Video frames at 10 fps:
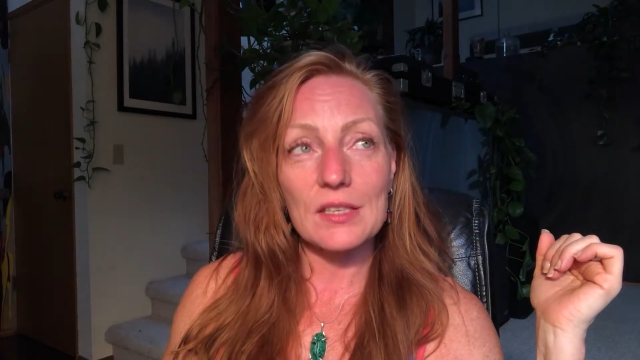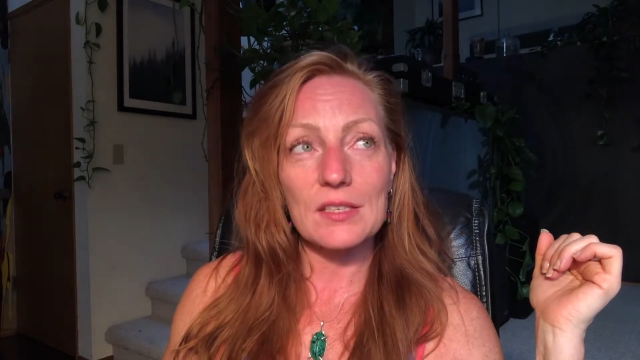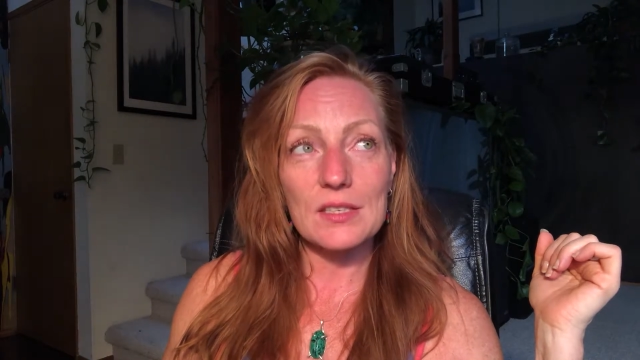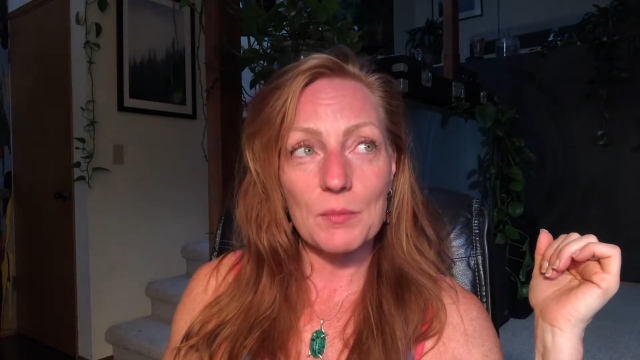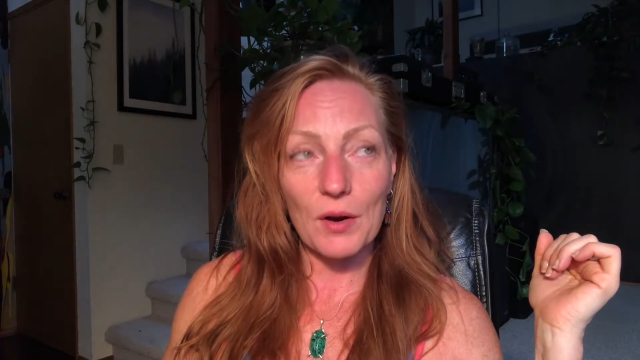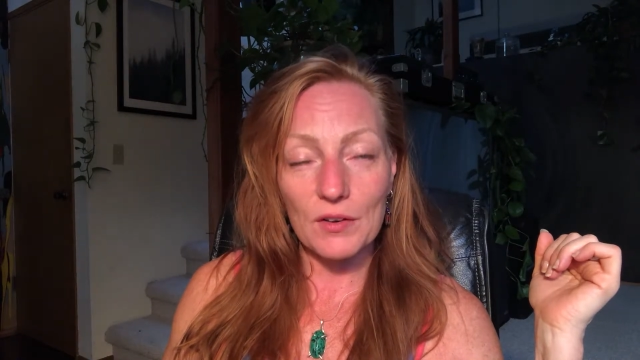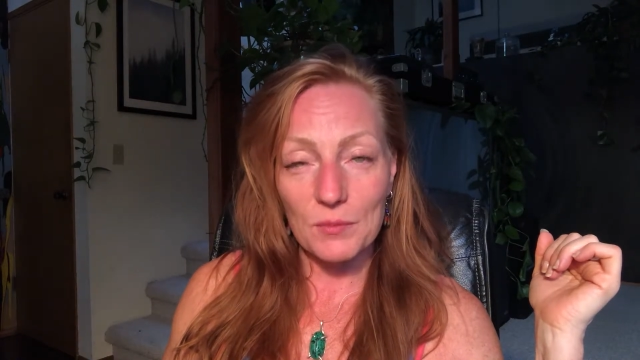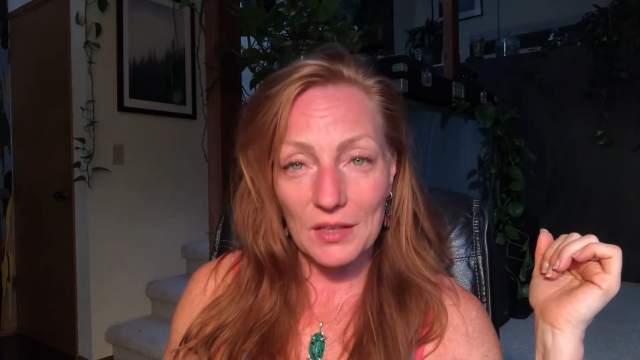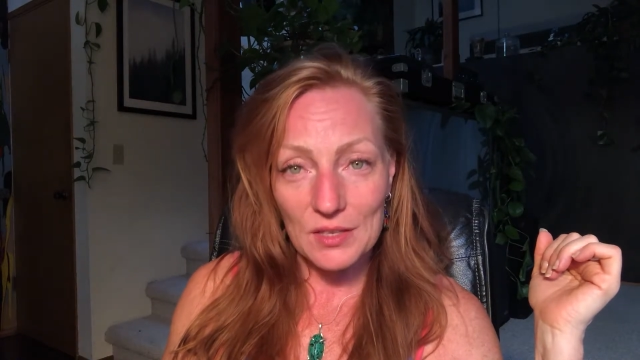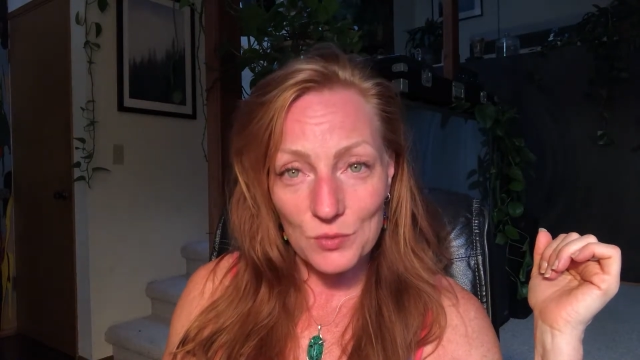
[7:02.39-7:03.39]
This is a part of
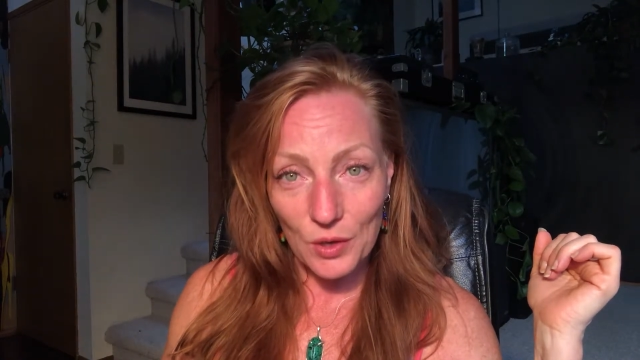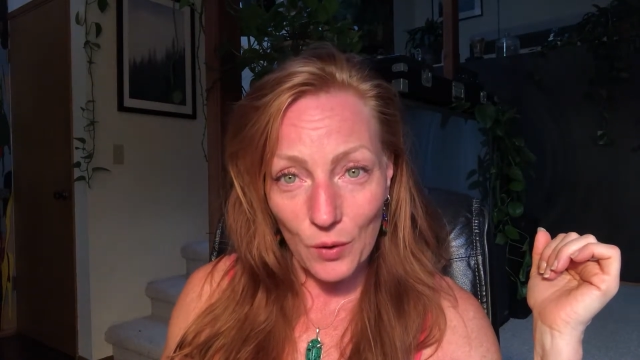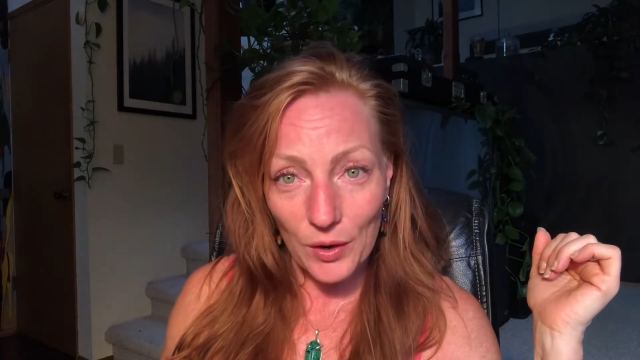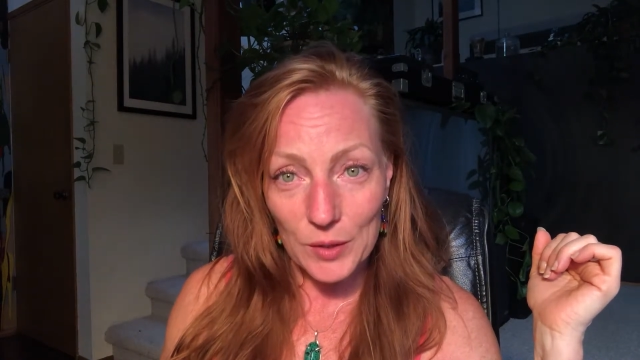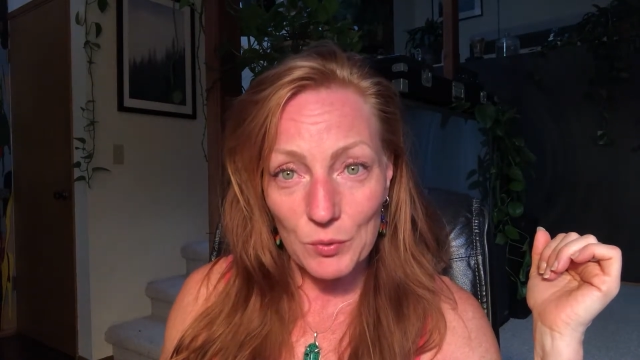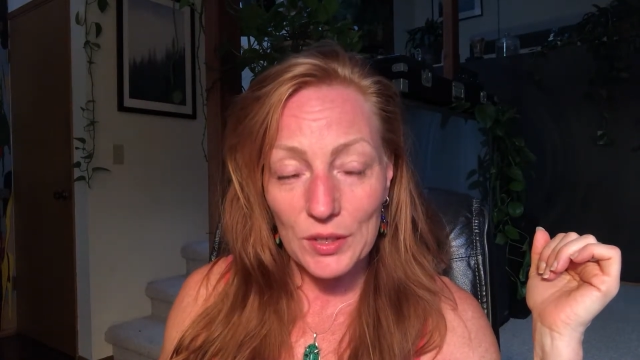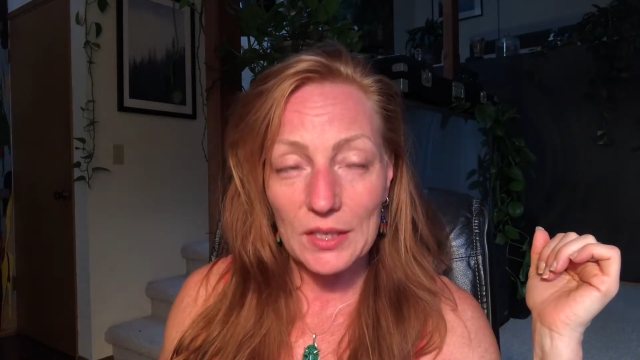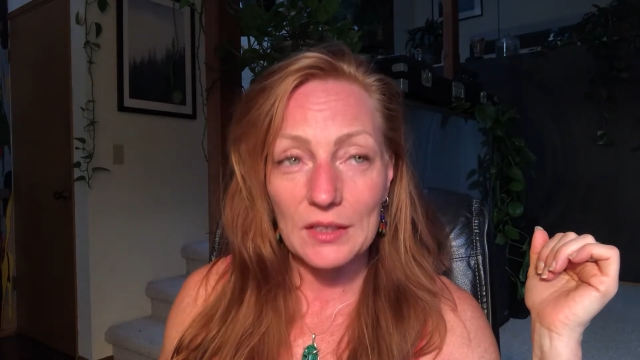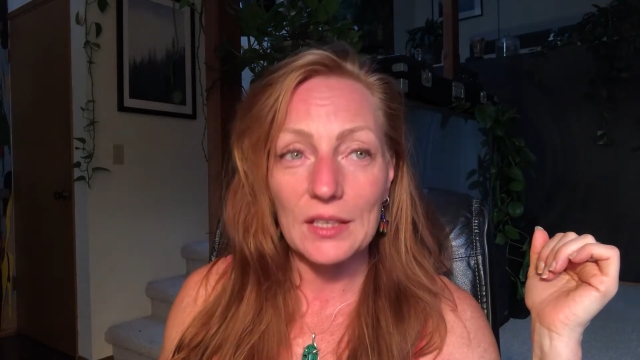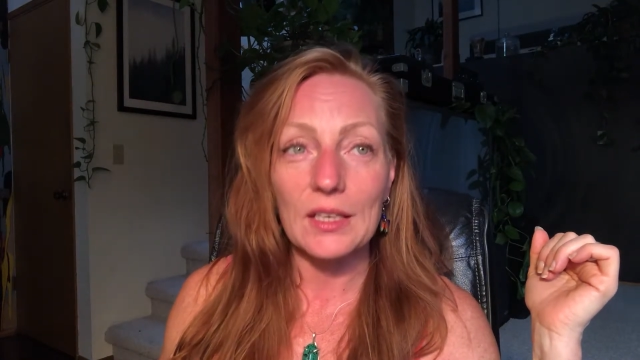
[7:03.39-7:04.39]
me that's requiring more
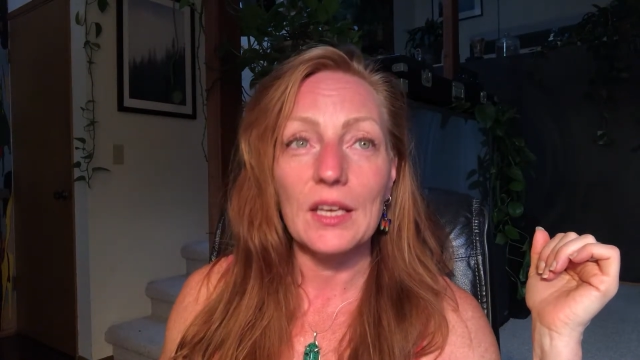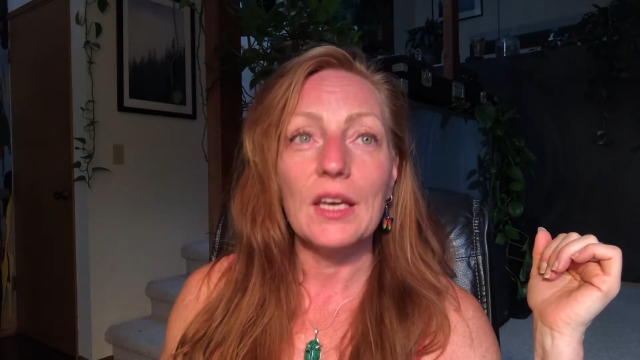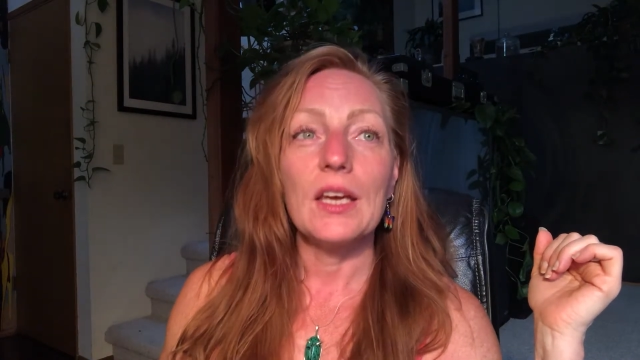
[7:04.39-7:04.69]
healing.